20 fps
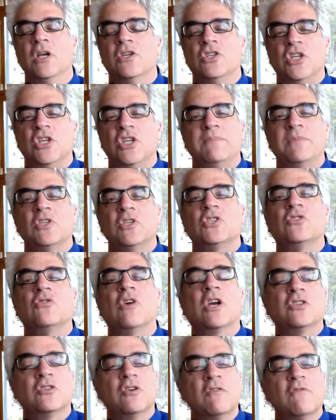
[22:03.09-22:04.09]
shaped the
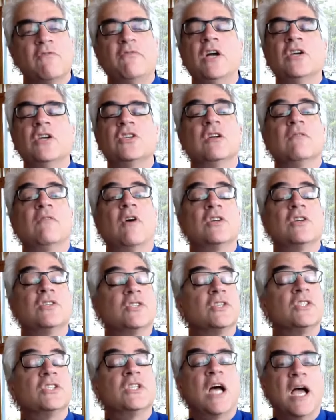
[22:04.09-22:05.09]
structure and function of our
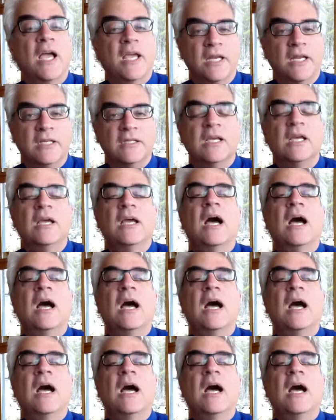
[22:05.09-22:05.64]
societies